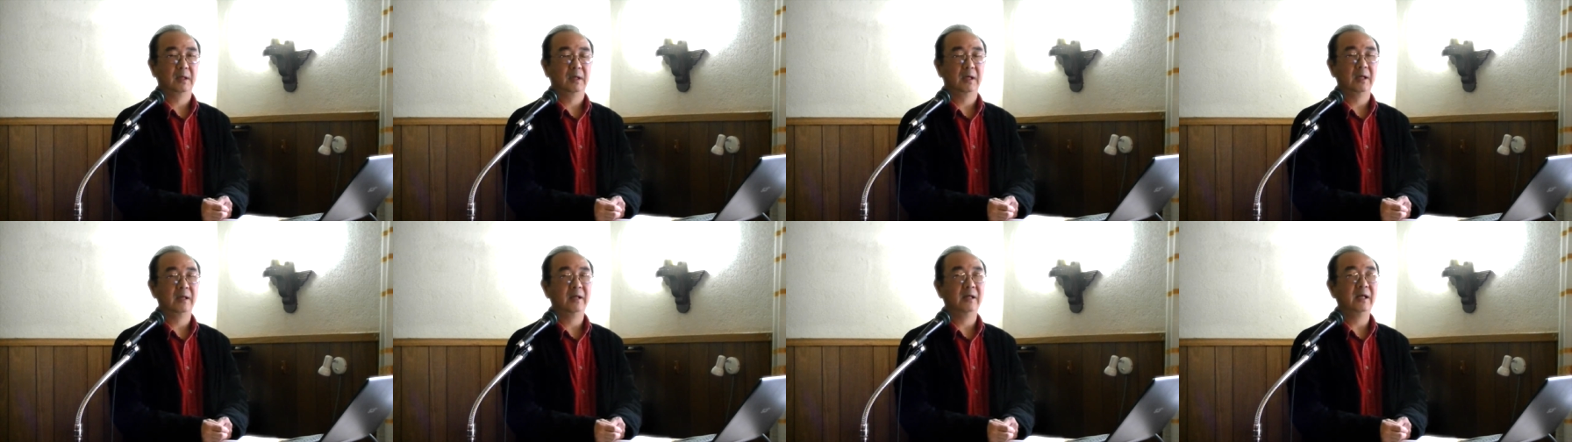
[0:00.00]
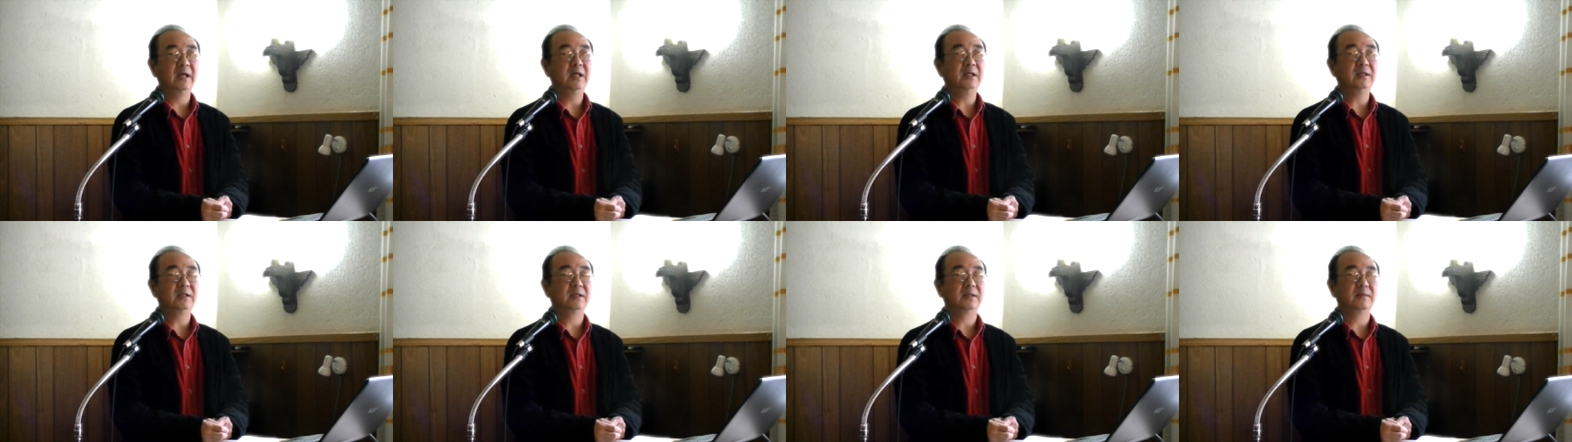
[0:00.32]
And
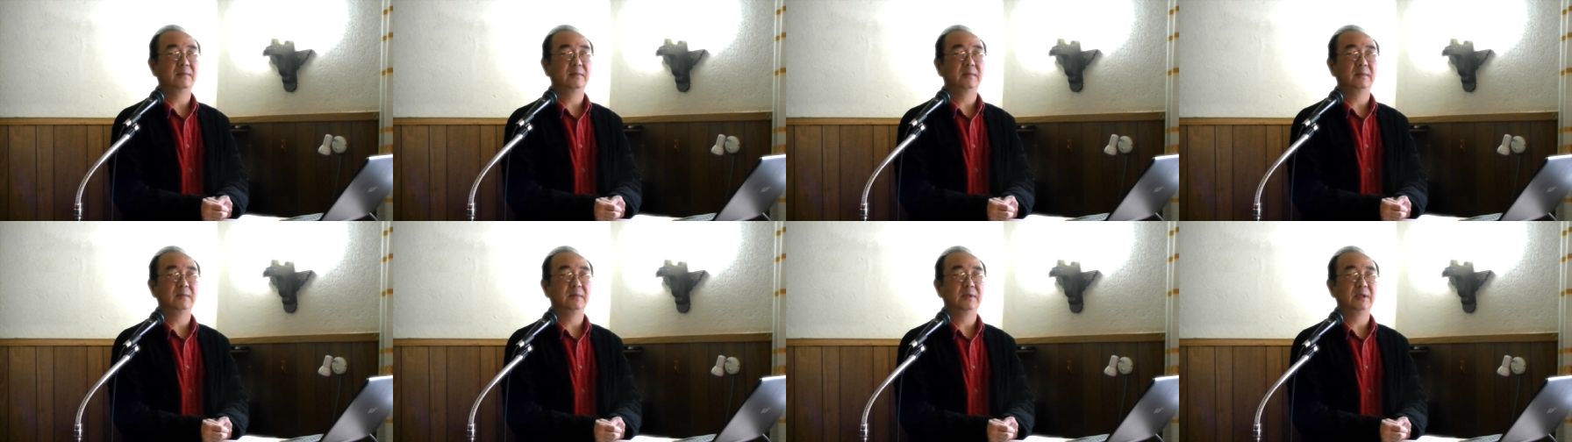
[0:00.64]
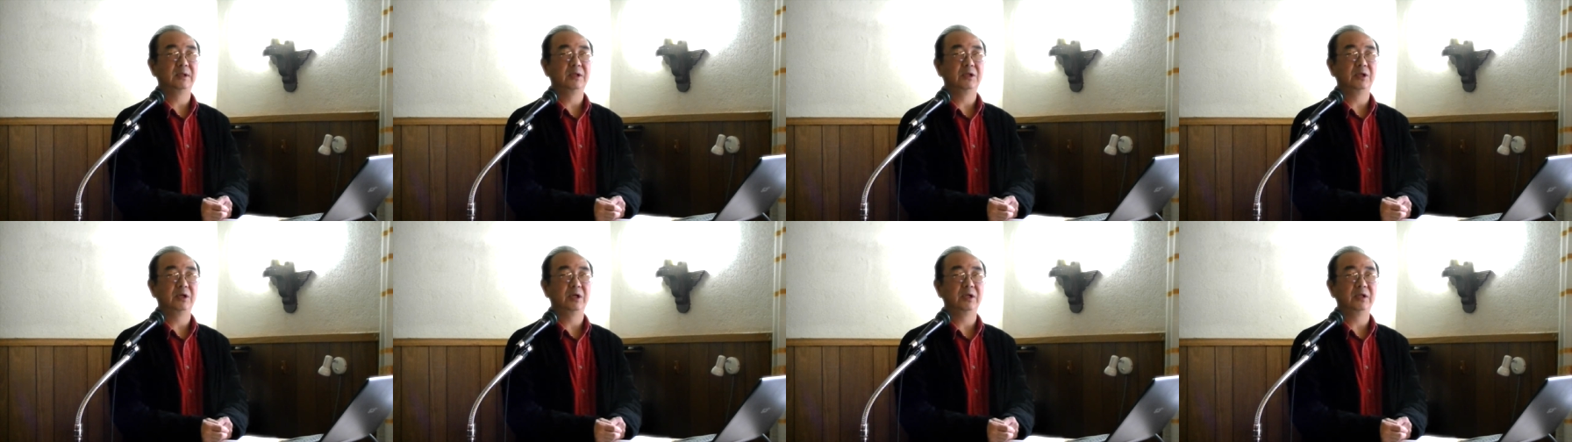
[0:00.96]
this
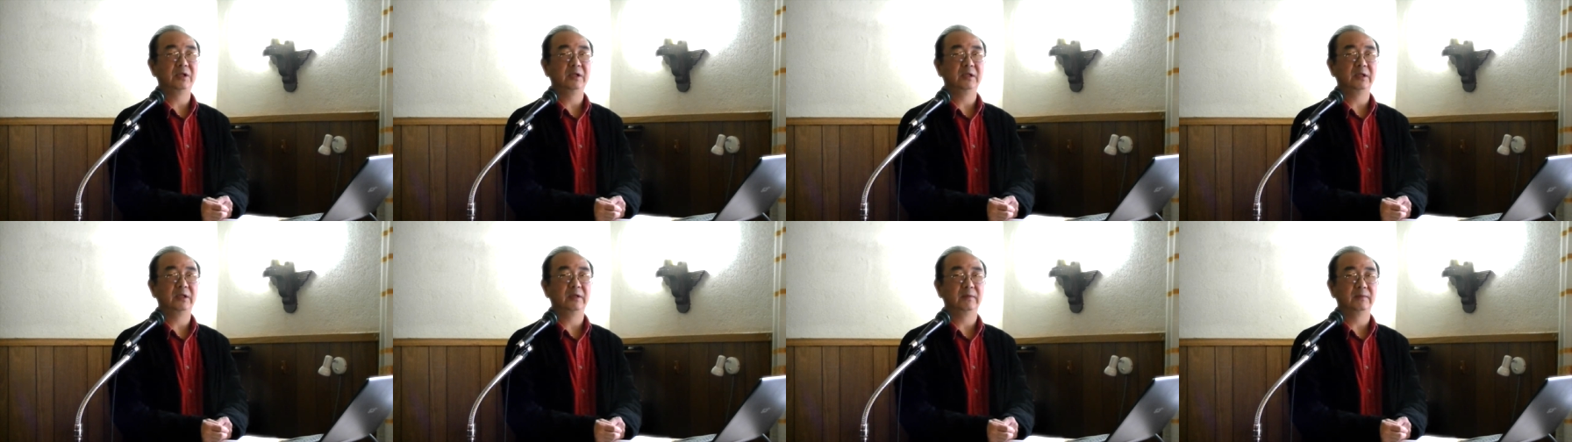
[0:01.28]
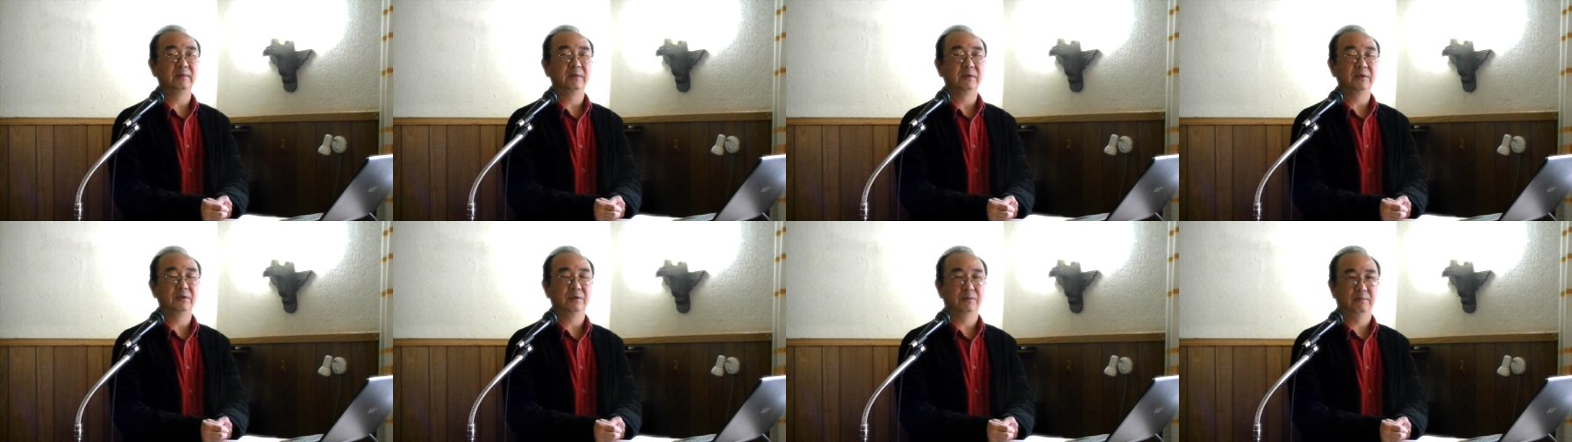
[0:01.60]
situation
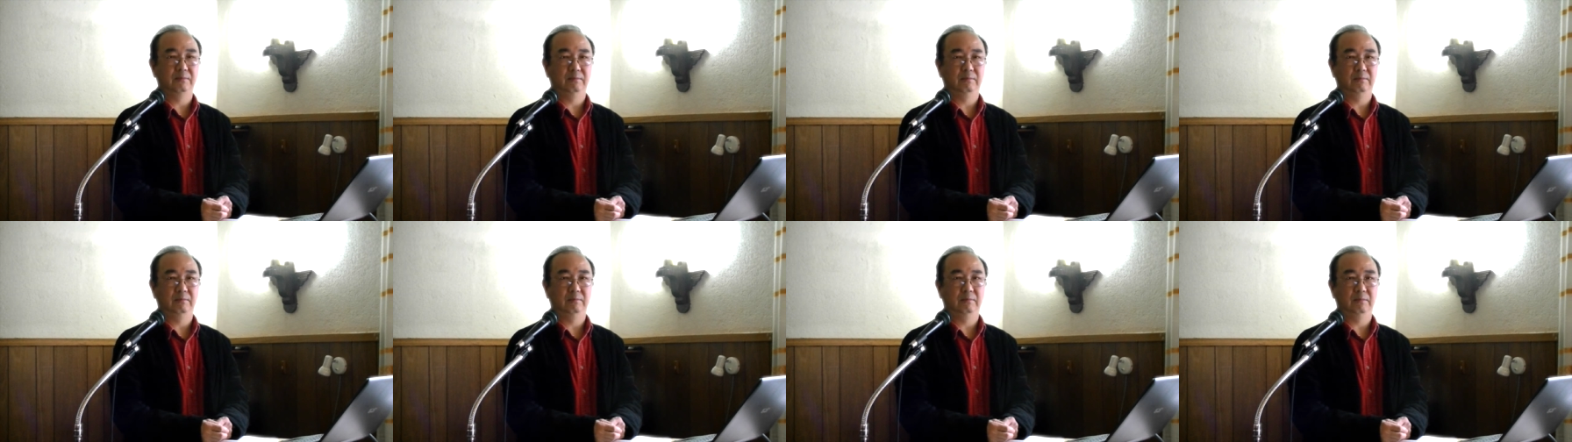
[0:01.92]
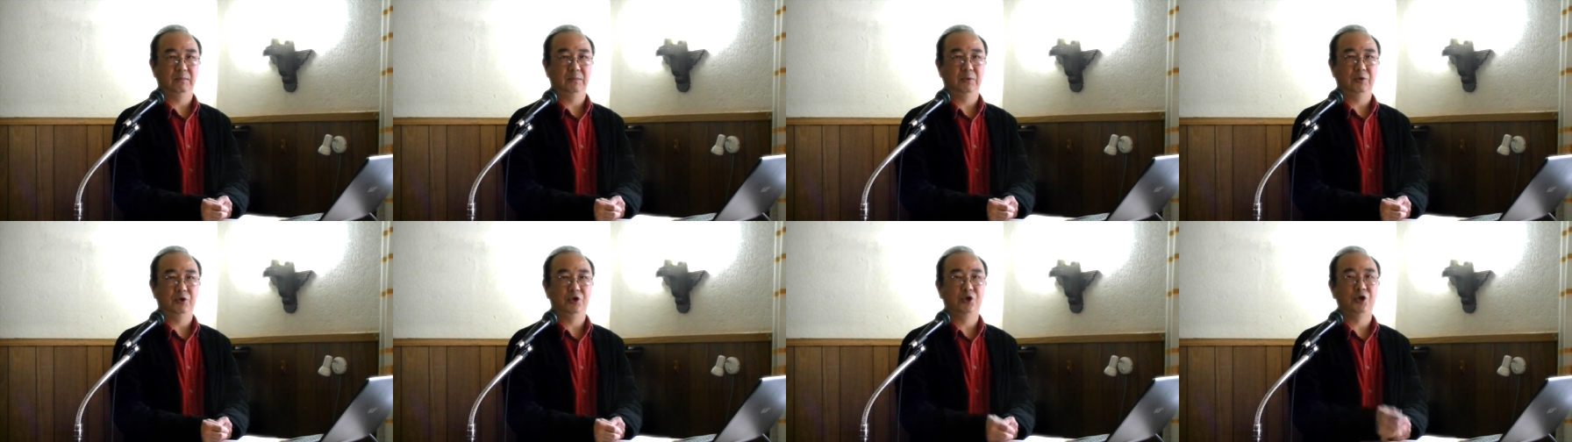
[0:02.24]

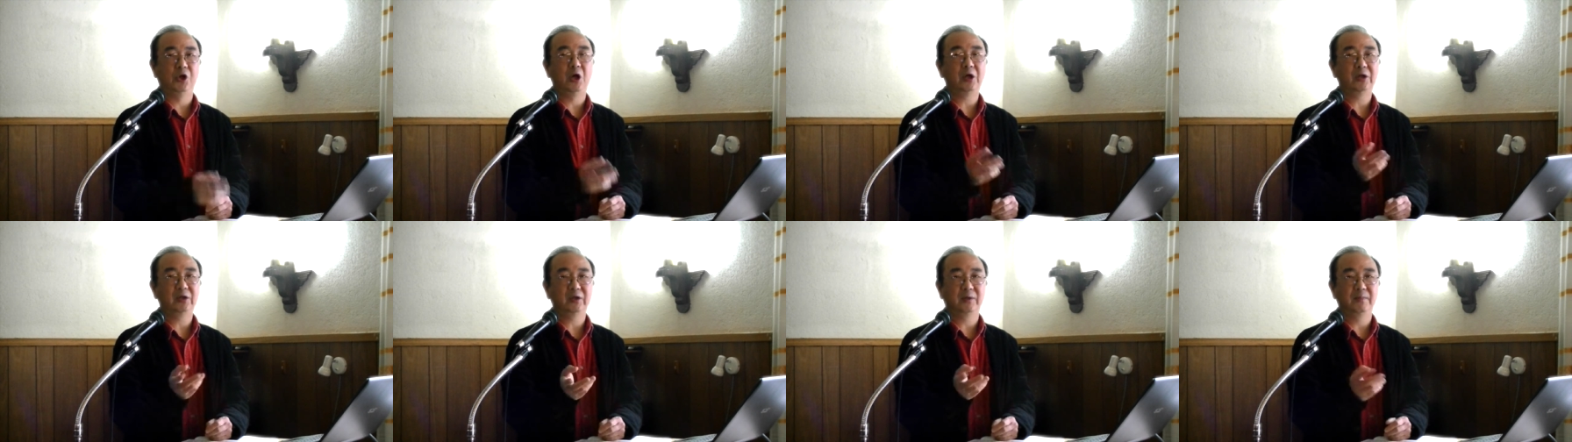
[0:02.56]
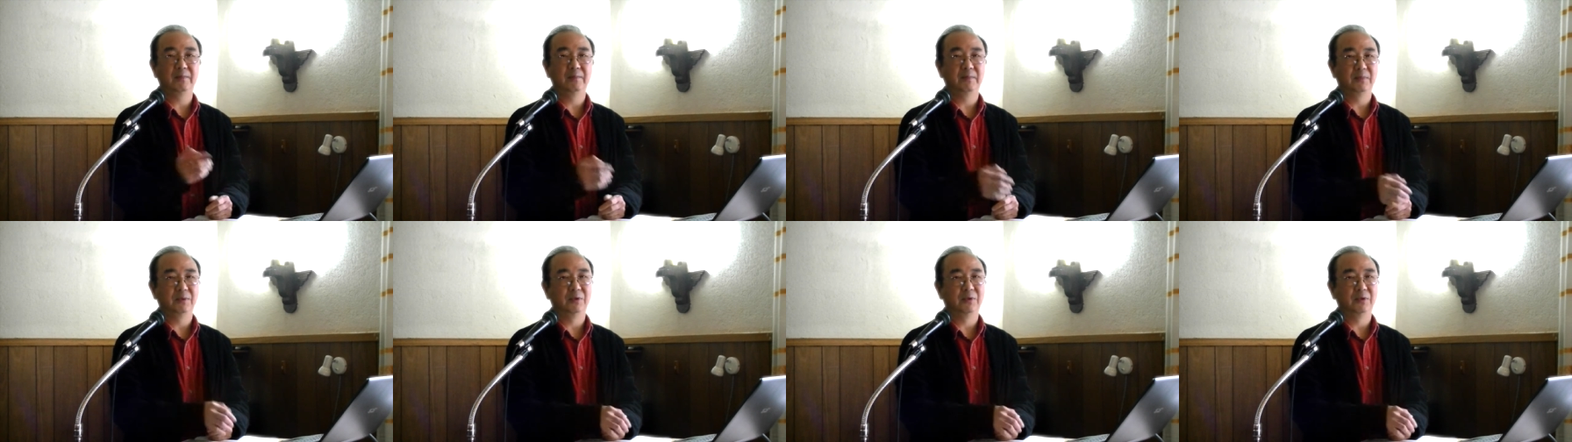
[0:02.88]
shocked